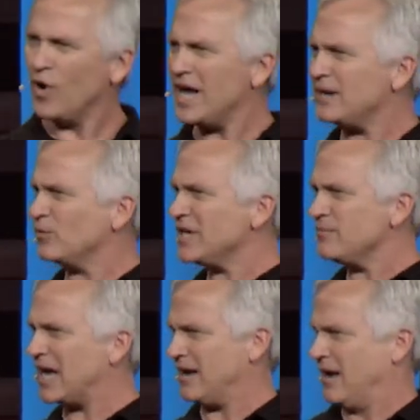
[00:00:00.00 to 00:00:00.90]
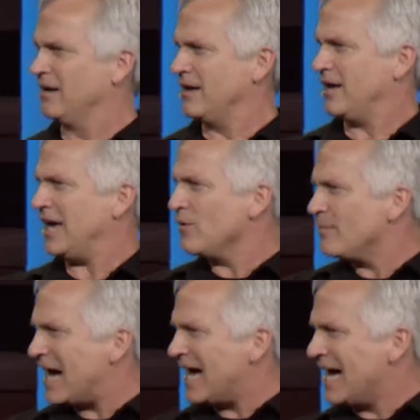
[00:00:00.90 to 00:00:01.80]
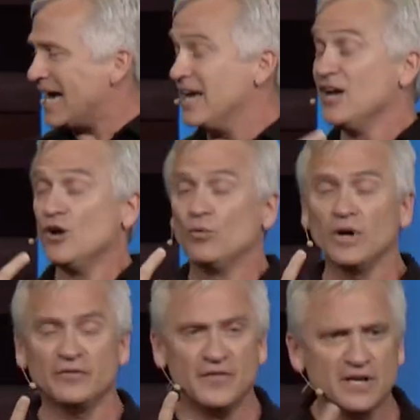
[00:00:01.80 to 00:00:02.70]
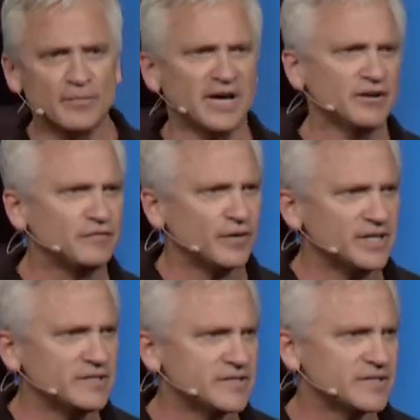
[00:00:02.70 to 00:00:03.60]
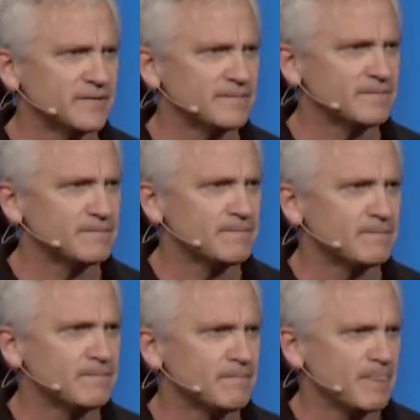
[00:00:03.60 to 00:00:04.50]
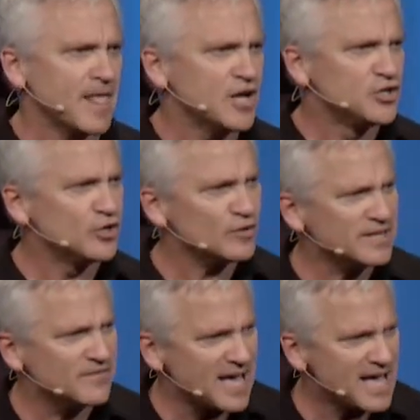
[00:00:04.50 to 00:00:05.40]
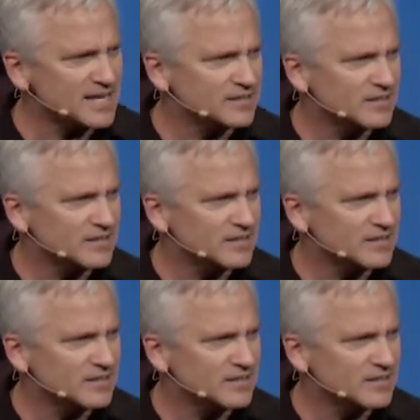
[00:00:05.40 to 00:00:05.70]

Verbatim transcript: what? What do you, how, how am I? Well, think about it, friends. During that